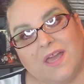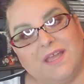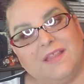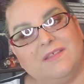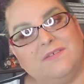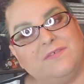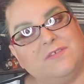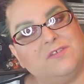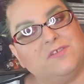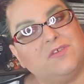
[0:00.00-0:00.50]
I
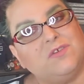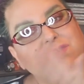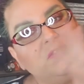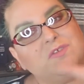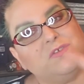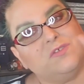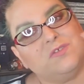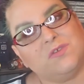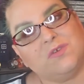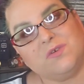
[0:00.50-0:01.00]
love you so,
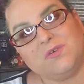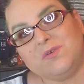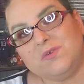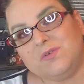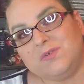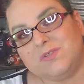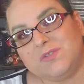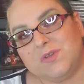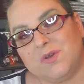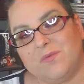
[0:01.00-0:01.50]
so, so,
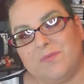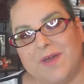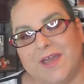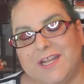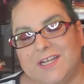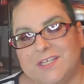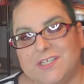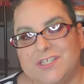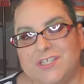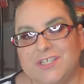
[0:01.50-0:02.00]
so
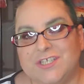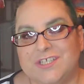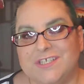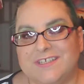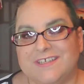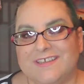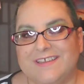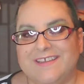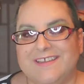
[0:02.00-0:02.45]
much.